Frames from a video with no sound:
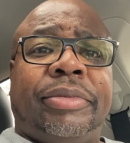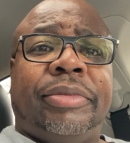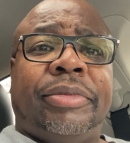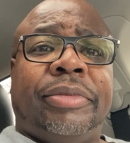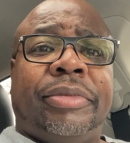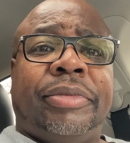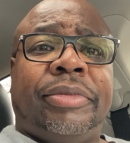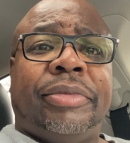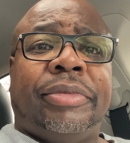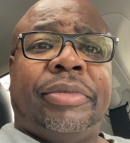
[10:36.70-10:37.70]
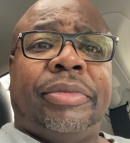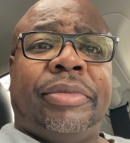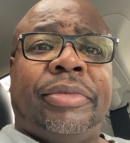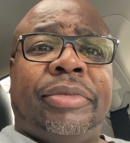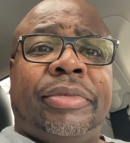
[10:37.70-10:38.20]

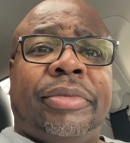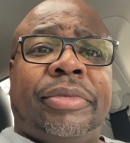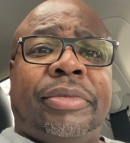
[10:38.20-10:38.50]
Nothing is said.